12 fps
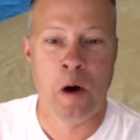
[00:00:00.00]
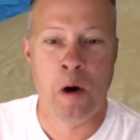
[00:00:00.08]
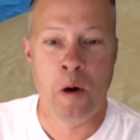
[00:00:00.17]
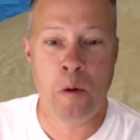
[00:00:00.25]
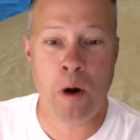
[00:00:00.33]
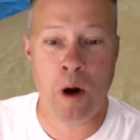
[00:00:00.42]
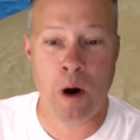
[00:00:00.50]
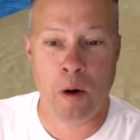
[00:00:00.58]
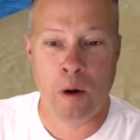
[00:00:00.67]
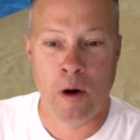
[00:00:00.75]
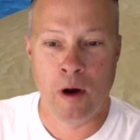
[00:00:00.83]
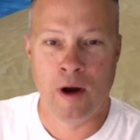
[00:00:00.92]
Whoa.
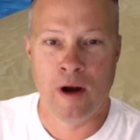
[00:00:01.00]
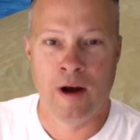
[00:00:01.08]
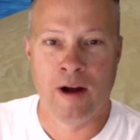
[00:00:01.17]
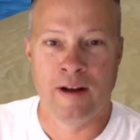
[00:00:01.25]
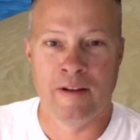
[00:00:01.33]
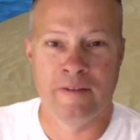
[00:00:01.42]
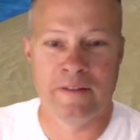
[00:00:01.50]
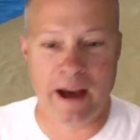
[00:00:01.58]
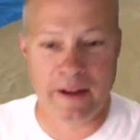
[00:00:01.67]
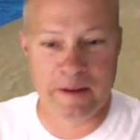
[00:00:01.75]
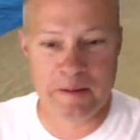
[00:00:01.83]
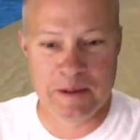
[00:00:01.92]

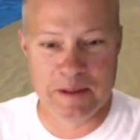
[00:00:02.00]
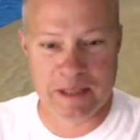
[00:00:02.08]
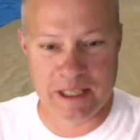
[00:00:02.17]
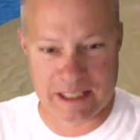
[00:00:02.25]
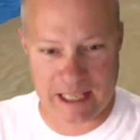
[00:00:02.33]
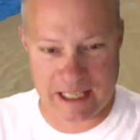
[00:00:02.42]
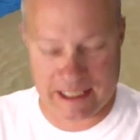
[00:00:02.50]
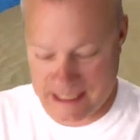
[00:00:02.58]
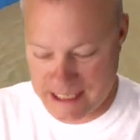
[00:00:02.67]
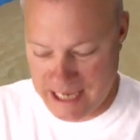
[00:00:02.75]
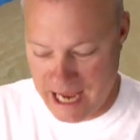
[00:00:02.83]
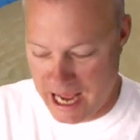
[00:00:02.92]
Now the music is
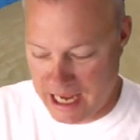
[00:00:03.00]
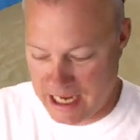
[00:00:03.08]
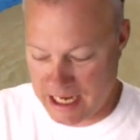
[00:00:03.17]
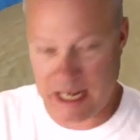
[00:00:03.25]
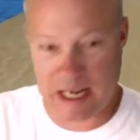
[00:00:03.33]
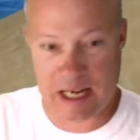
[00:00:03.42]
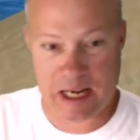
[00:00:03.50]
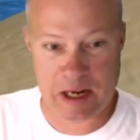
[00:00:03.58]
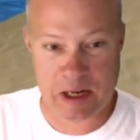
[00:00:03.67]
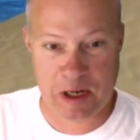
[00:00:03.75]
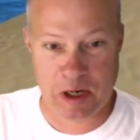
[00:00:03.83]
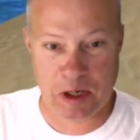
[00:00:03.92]
not
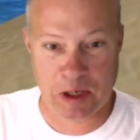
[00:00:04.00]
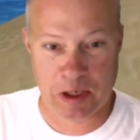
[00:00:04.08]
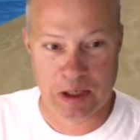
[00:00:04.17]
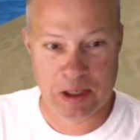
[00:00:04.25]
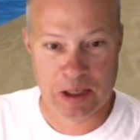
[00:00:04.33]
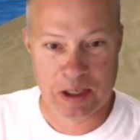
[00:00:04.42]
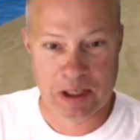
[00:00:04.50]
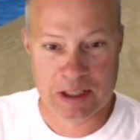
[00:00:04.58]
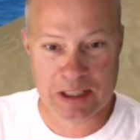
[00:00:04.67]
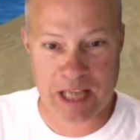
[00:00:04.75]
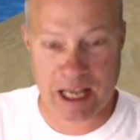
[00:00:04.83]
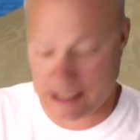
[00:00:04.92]
good. It
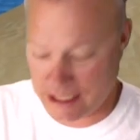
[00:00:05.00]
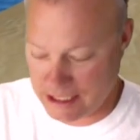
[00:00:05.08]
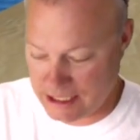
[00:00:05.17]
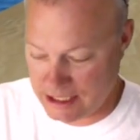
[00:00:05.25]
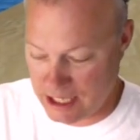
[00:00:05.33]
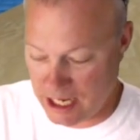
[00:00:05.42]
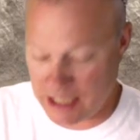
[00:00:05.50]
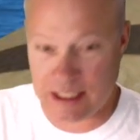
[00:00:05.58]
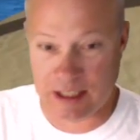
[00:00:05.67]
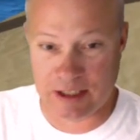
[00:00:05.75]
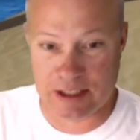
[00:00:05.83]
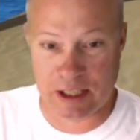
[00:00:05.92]
sounds like
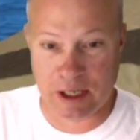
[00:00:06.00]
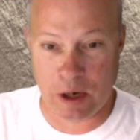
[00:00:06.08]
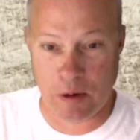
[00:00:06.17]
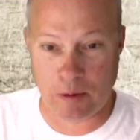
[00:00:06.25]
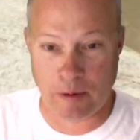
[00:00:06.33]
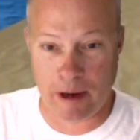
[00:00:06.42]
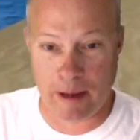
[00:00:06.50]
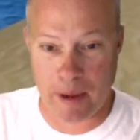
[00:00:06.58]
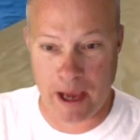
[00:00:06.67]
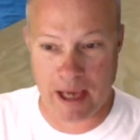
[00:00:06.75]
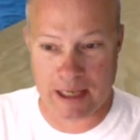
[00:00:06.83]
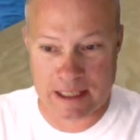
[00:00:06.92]
Godzilla's gonna go on a
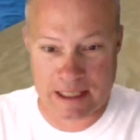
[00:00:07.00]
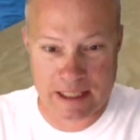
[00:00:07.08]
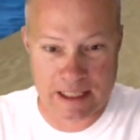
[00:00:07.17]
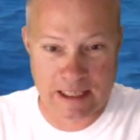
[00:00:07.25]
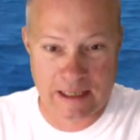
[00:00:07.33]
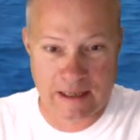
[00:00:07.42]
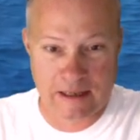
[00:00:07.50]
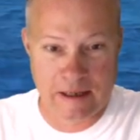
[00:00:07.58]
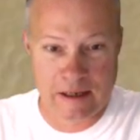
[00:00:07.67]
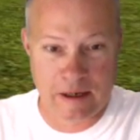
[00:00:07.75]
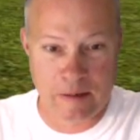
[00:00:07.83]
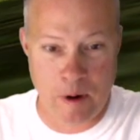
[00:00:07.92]
rampage.
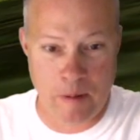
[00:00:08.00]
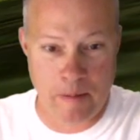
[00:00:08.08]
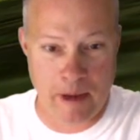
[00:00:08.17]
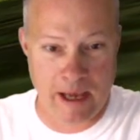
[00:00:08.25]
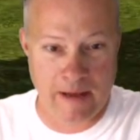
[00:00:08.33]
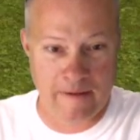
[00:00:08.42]
Come on, man.